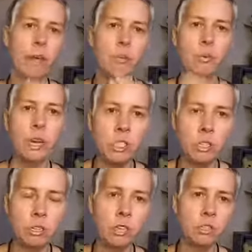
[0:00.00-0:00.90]
pressure
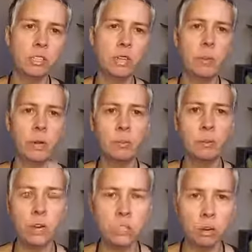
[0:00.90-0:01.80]
on your stomach,
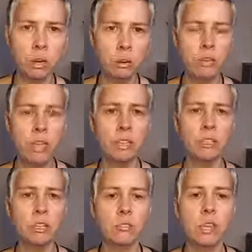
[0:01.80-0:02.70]
pressure on your vagus
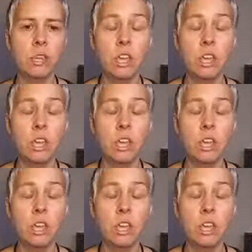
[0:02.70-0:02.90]
nerve,